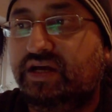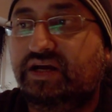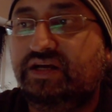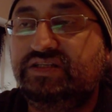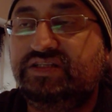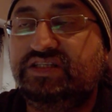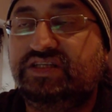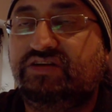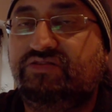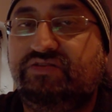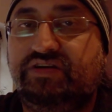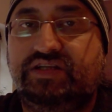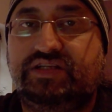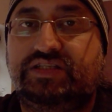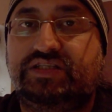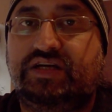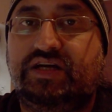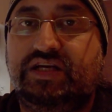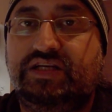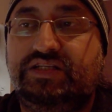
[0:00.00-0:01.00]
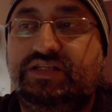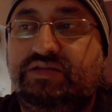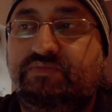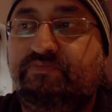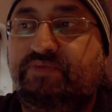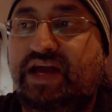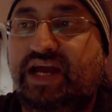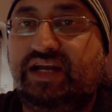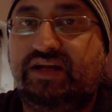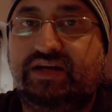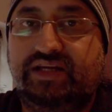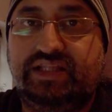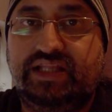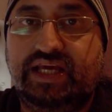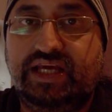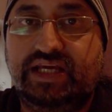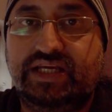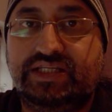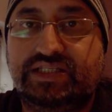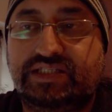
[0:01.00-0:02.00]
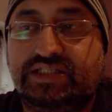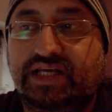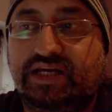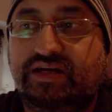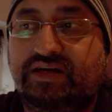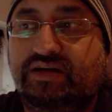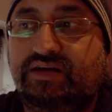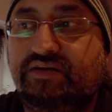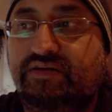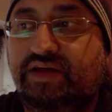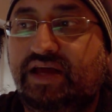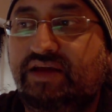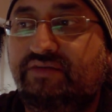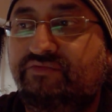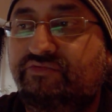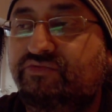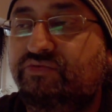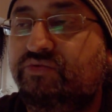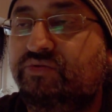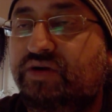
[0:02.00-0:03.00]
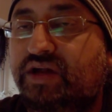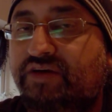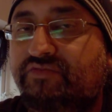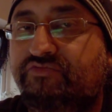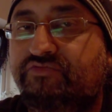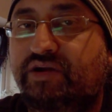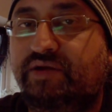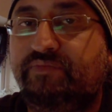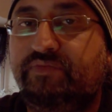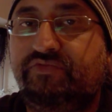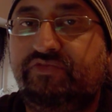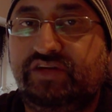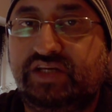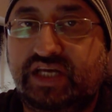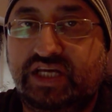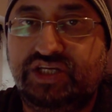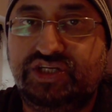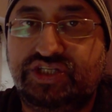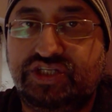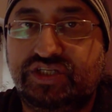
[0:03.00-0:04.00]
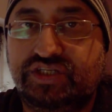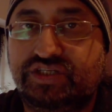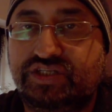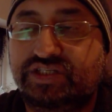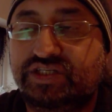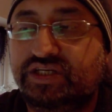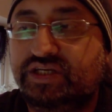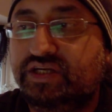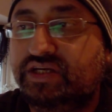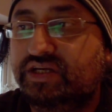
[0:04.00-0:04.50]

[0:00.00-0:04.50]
I just criticise bad ideas that have real life ramifications.